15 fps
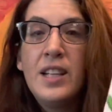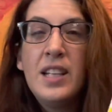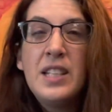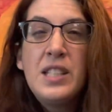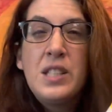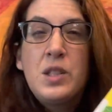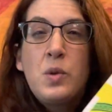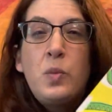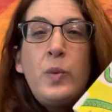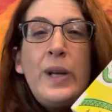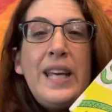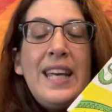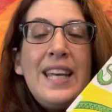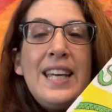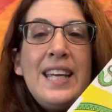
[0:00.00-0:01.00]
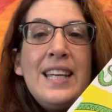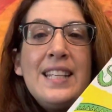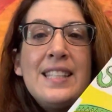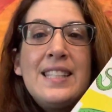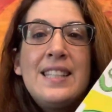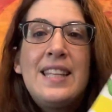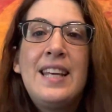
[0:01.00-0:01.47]
squeeze
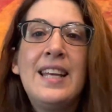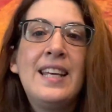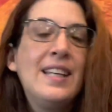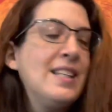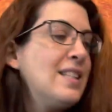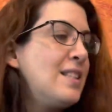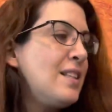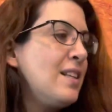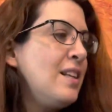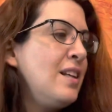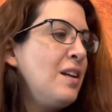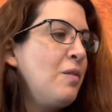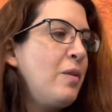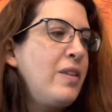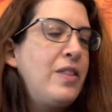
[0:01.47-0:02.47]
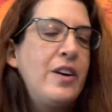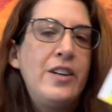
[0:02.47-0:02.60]
things with their